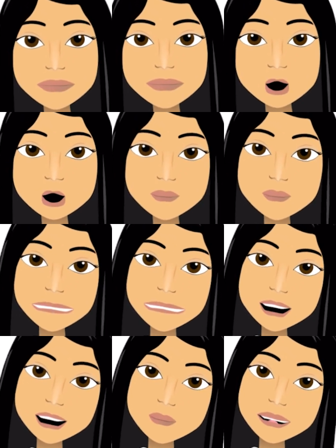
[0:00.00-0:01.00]
Or maybe
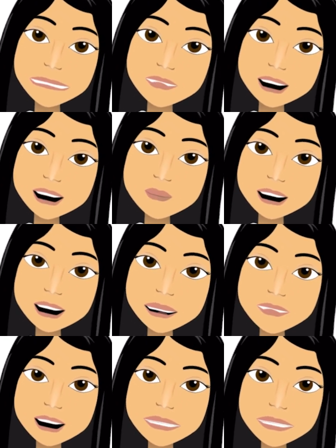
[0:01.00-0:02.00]
happily for the
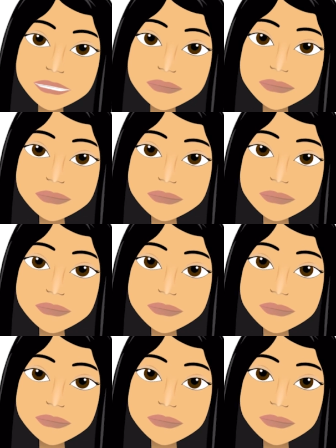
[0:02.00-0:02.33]
butterflies.